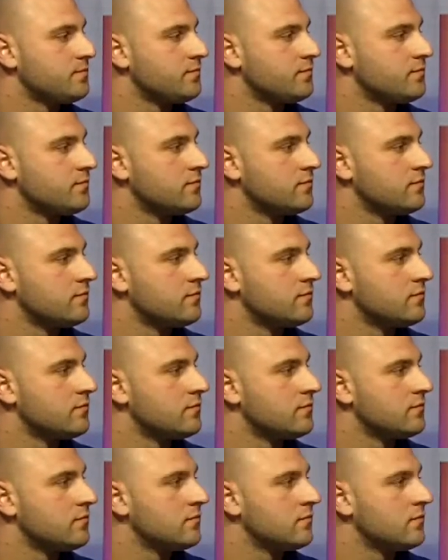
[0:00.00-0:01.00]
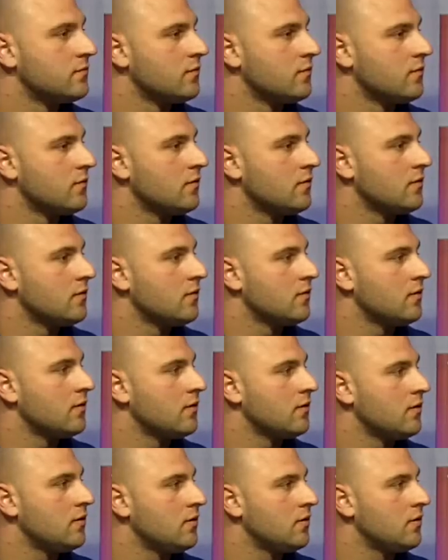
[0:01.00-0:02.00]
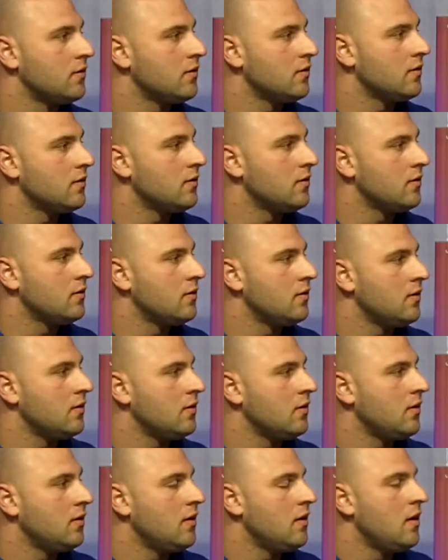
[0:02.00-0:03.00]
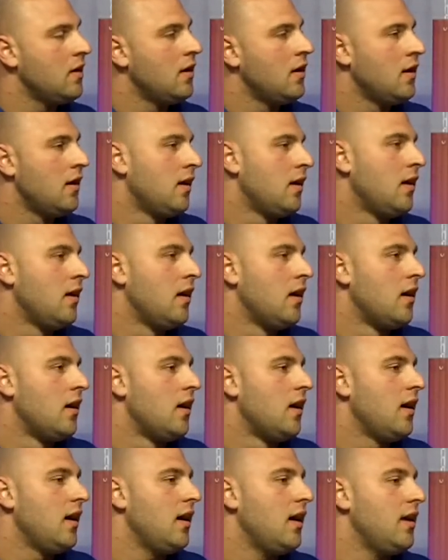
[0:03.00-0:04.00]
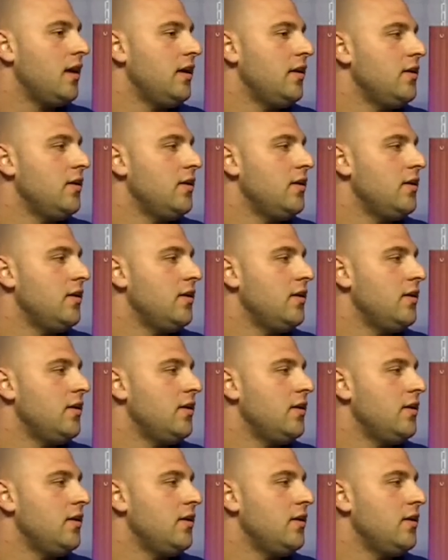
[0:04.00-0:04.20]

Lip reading: No words are spoken by the person on screen.